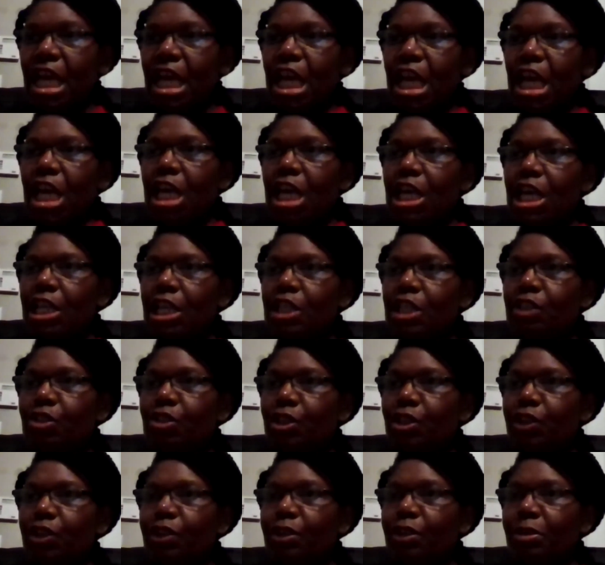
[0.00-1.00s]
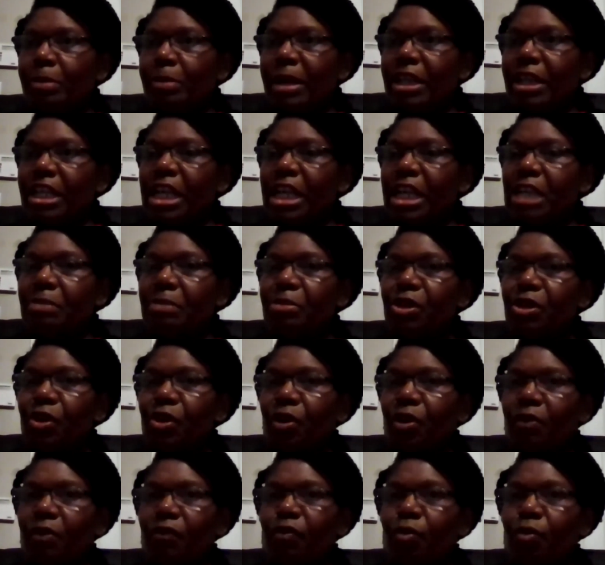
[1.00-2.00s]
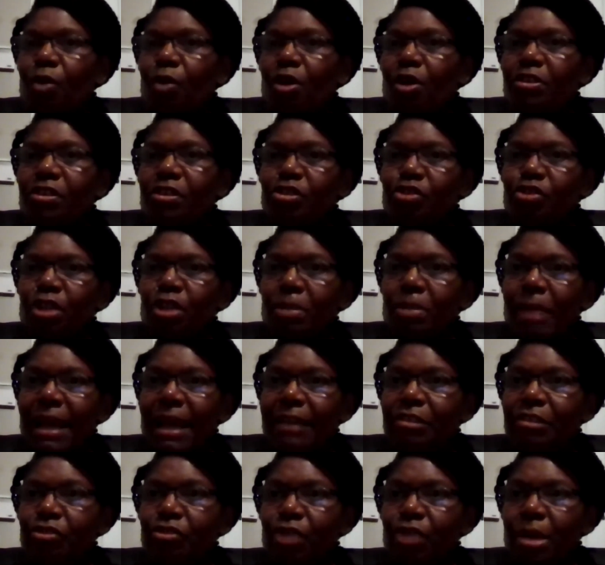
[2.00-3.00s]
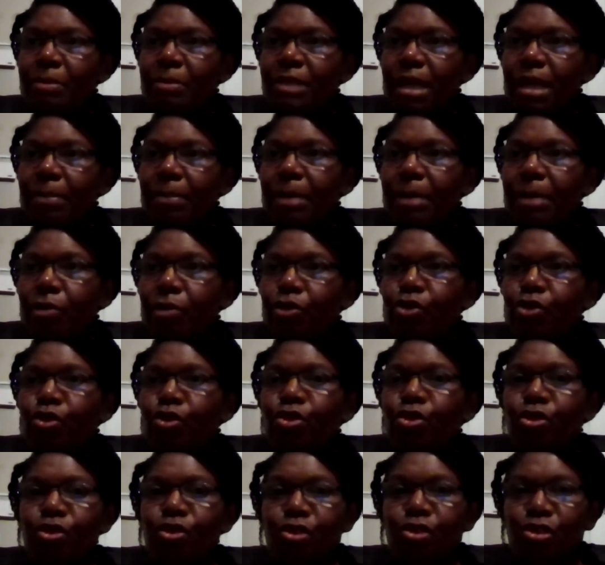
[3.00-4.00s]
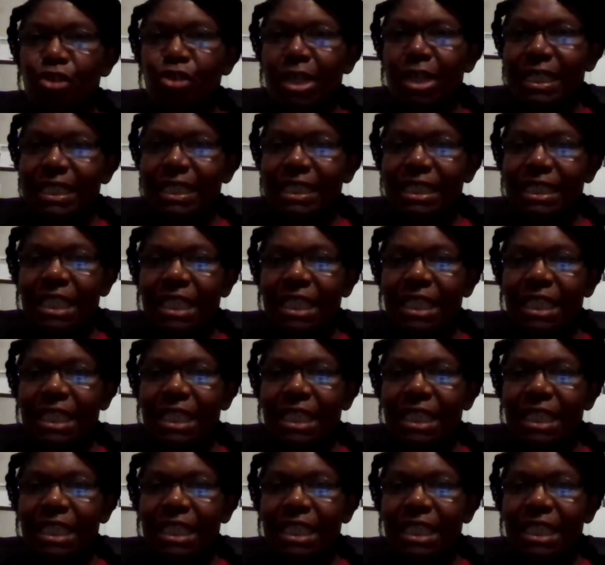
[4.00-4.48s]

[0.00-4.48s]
It reminded me of one dream I dreamt about children,